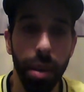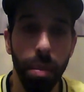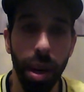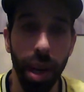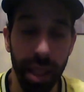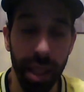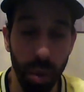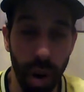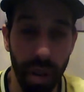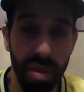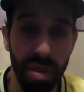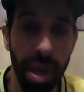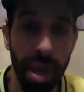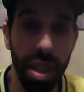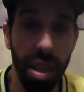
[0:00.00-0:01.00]
But let the refs
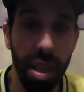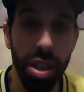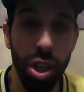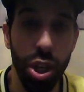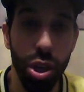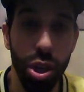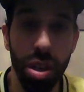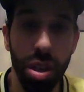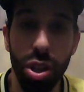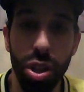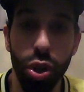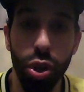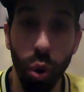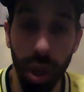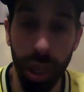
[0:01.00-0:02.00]
make the decision
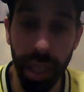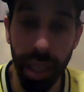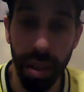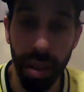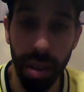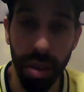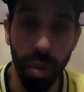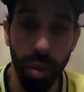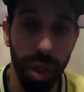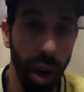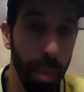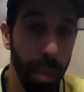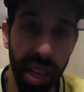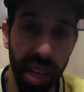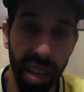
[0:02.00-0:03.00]
solely
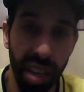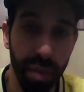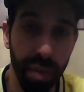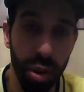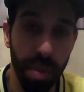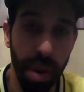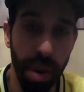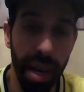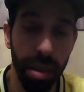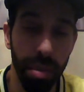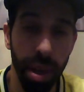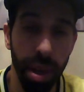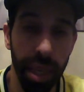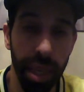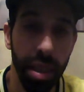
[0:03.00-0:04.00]
without being influenced by
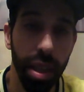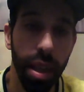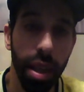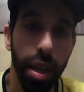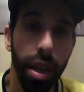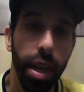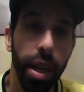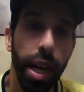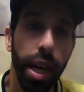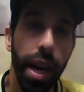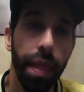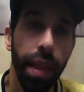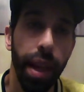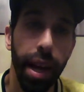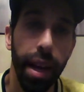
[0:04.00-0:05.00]
anybody.
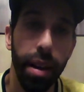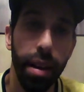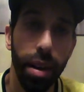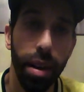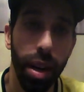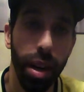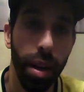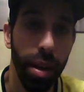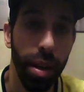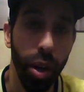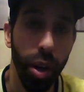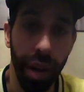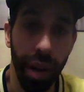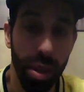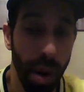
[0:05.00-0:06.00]
And then,
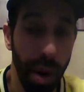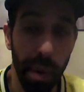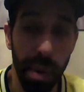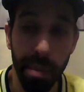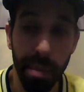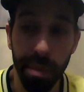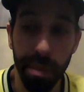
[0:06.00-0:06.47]
that's why